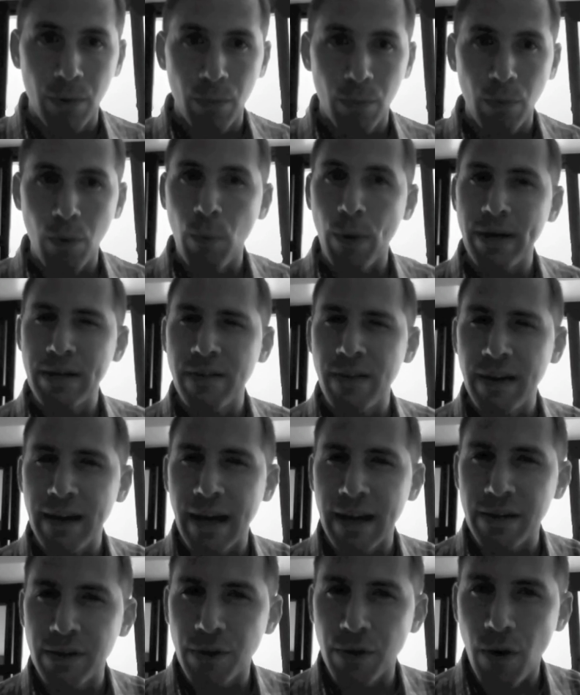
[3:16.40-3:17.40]
Well, when do they
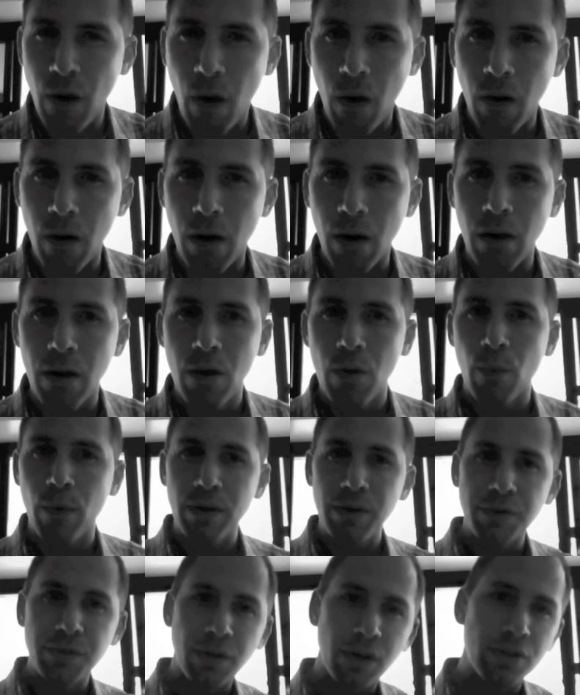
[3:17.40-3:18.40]
get in your car?
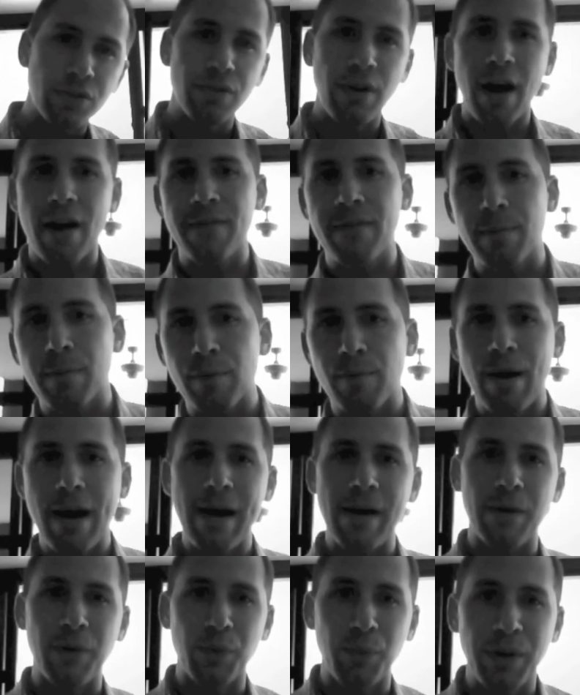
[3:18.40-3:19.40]
When do you start driving them
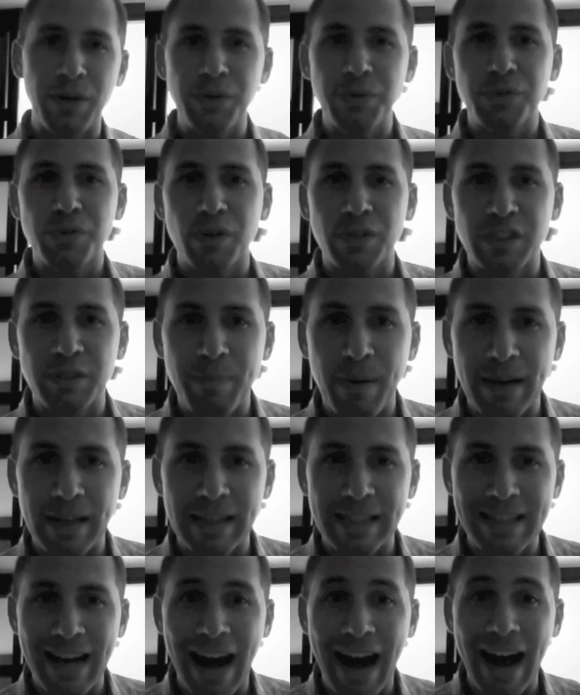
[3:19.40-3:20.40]
around? When do you start
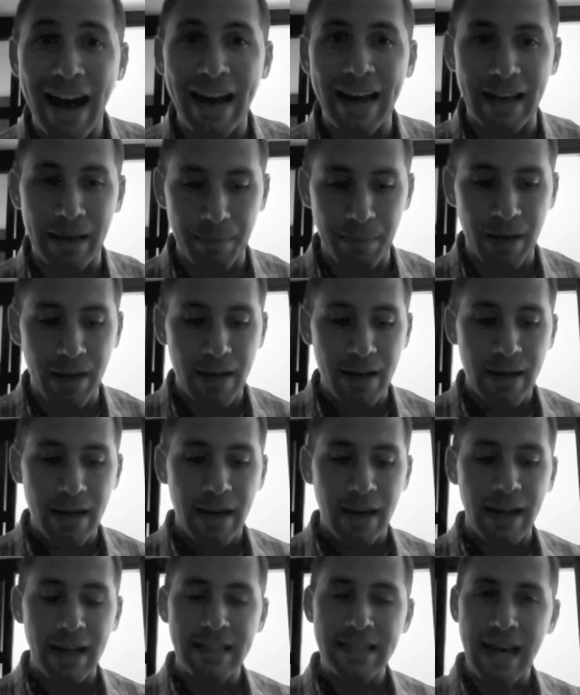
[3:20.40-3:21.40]
spending time?
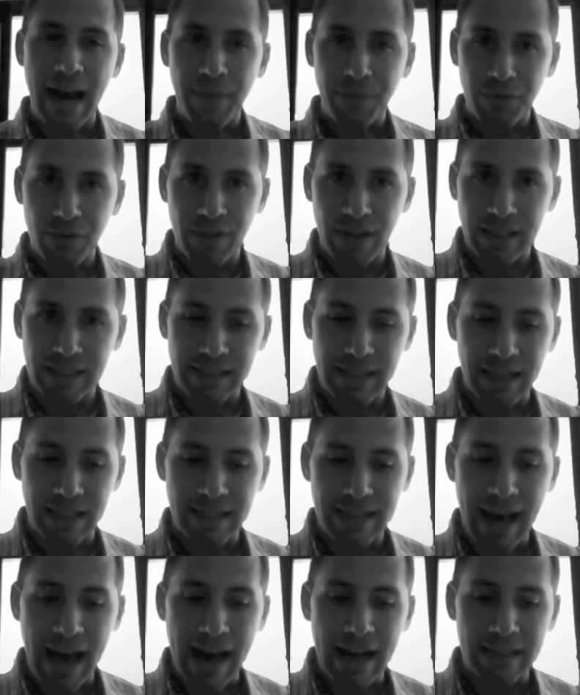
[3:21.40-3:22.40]
It's after they
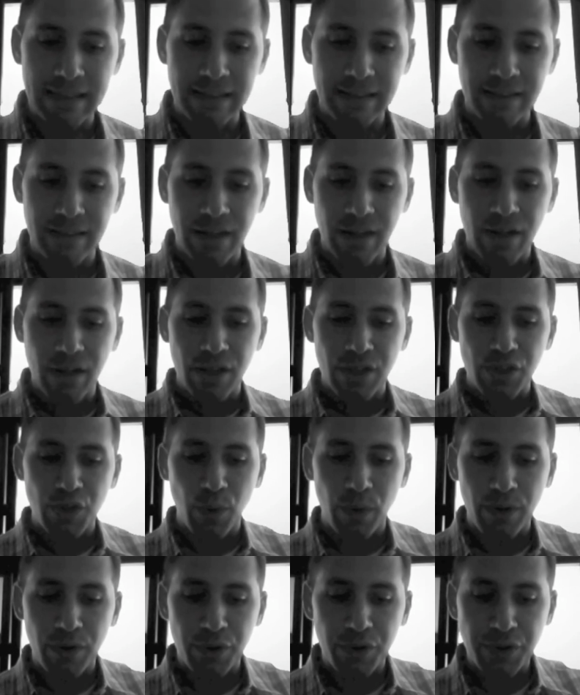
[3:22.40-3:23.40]
said yes.
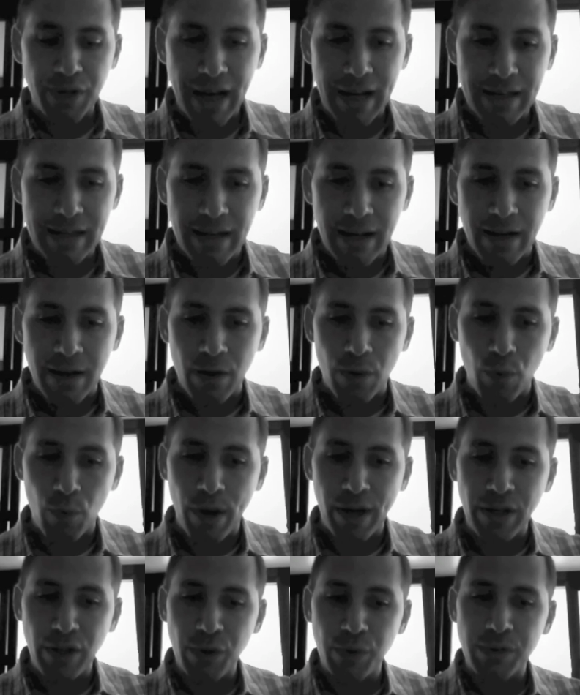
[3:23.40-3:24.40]
So understand,
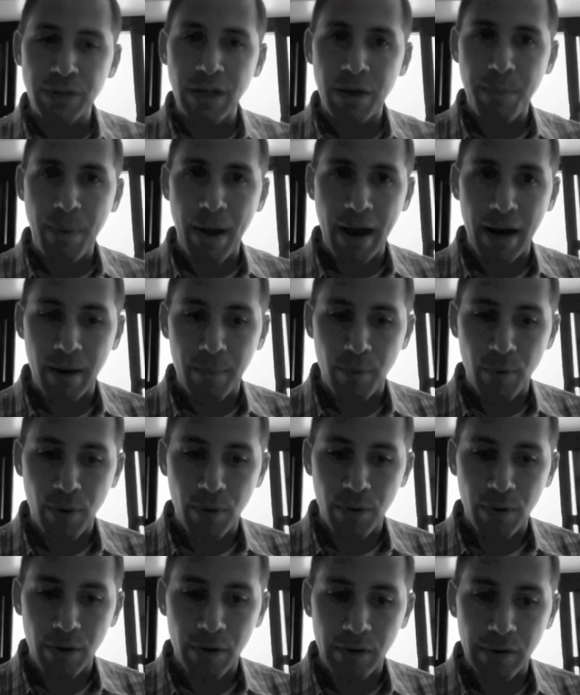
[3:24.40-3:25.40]
when using a
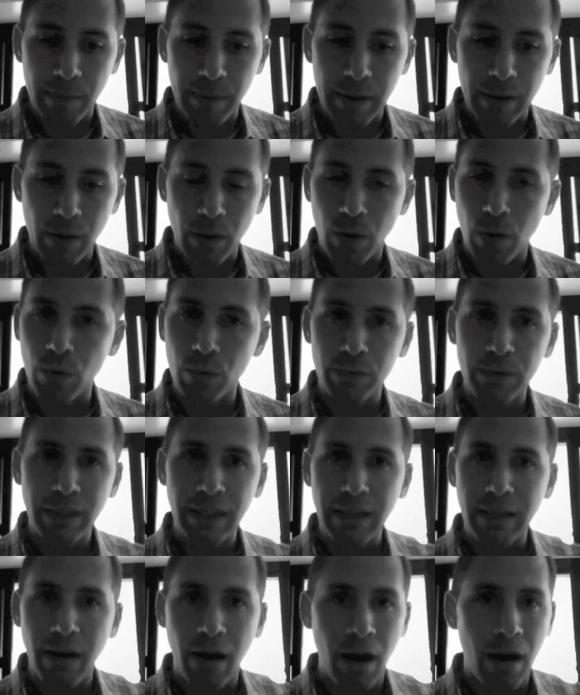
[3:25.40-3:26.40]
buyer-broker agreement,
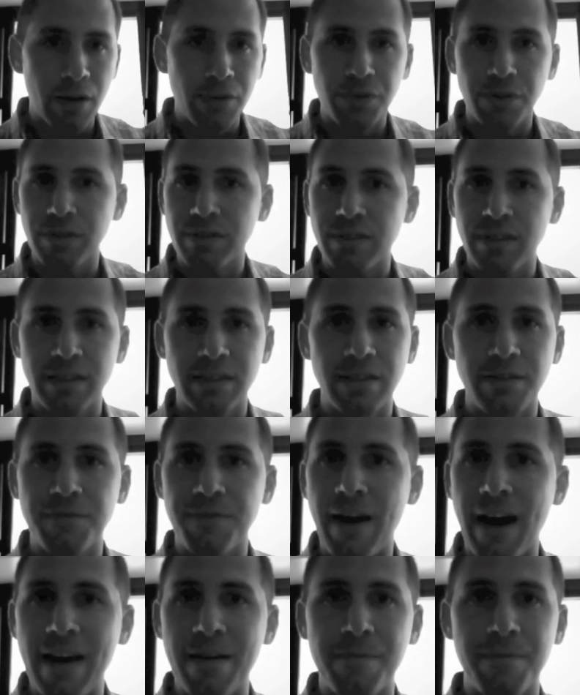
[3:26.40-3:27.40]
only
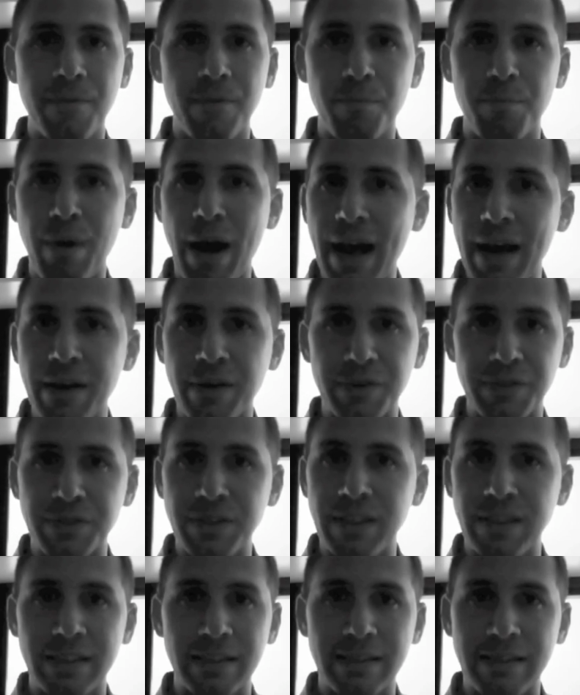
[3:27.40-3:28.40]
165 buyers
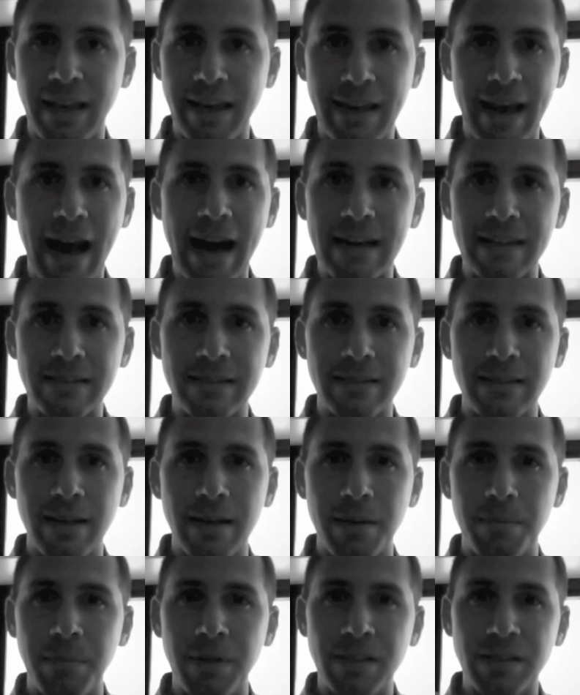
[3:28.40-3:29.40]
need to say yes.
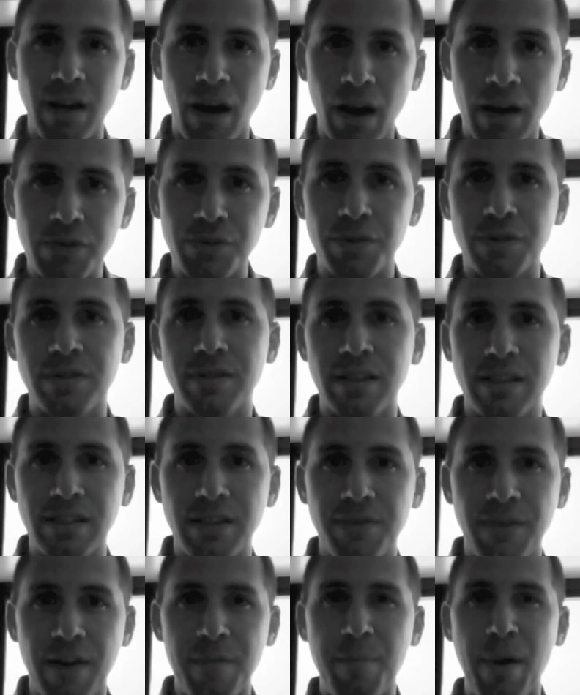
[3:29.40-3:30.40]
It means
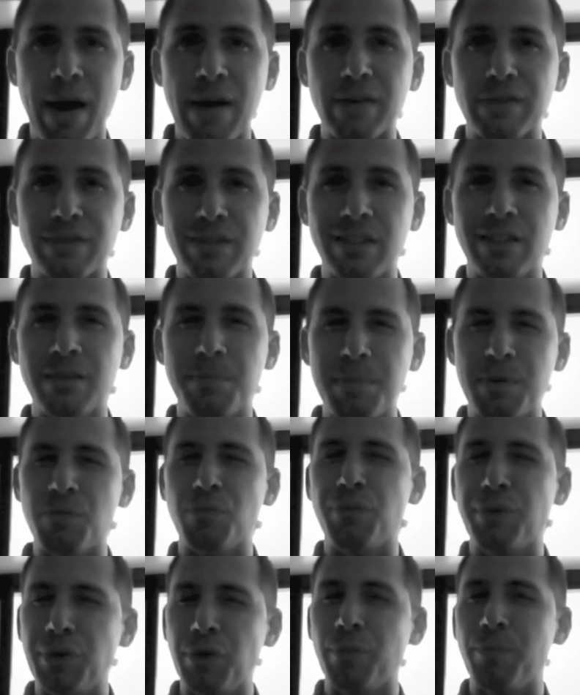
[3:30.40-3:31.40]
165 buyers need to be
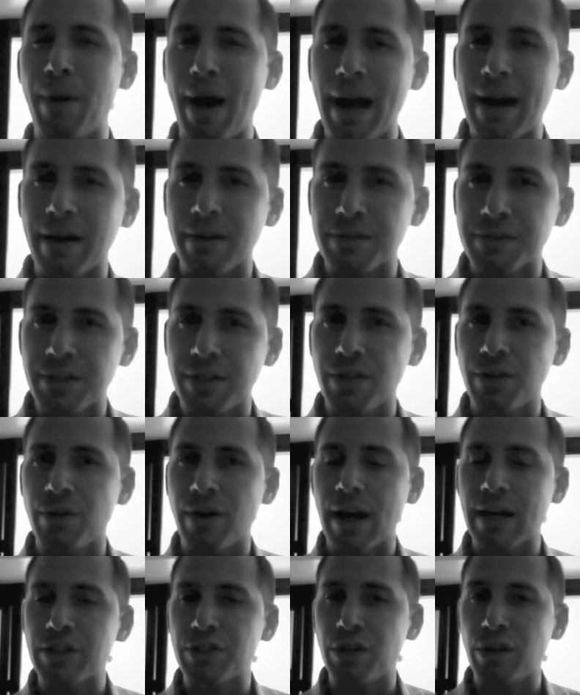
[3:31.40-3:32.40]
real buyers that
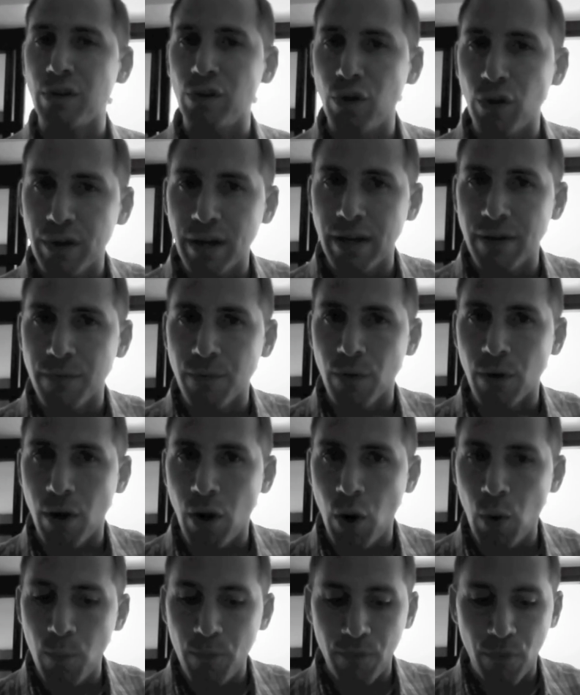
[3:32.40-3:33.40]
you're actually looking for a
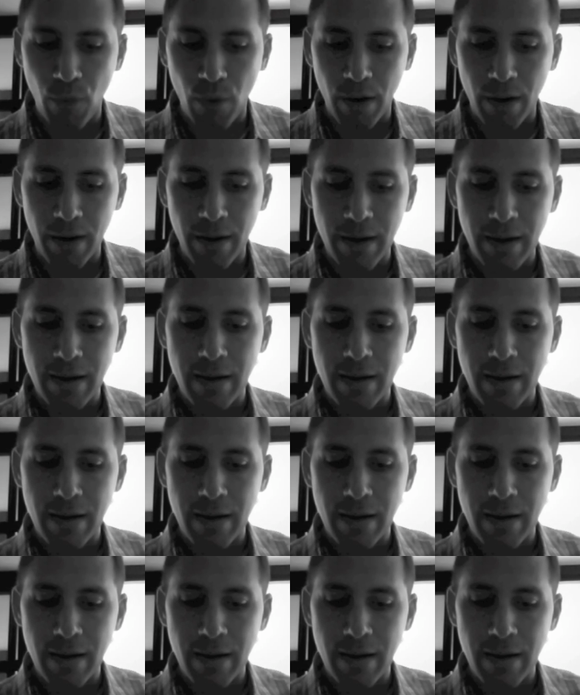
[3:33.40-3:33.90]
home for.